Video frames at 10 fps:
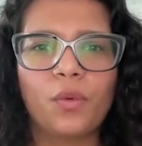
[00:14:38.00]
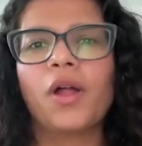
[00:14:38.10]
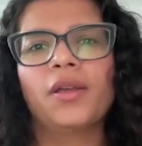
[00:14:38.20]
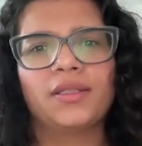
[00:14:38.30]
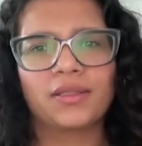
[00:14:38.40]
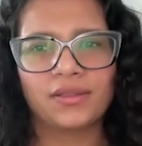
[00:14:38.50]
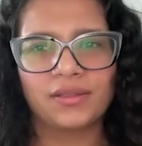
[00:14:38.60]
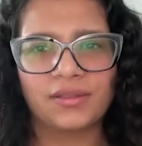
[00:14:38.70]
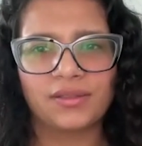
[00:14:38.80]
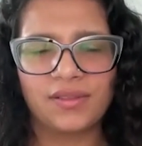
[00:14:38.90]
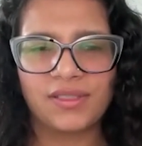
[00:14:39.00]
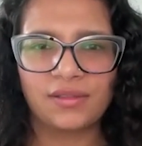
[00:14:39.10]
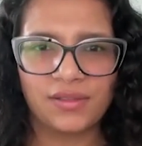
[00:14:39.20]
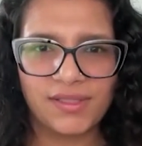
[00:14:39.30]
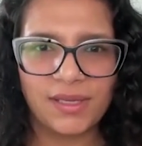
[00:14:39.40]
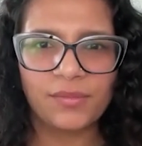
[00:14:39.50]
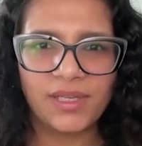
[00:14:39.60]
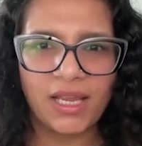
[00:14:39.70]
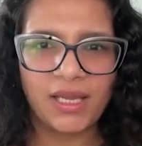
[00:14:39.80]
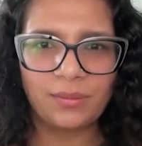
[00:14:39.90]
want some
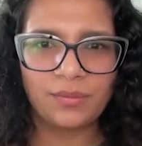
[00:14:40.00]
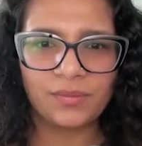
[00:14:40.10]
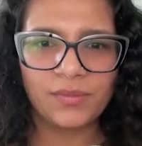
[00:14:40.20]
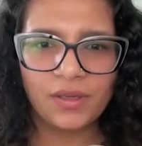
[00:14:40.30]
time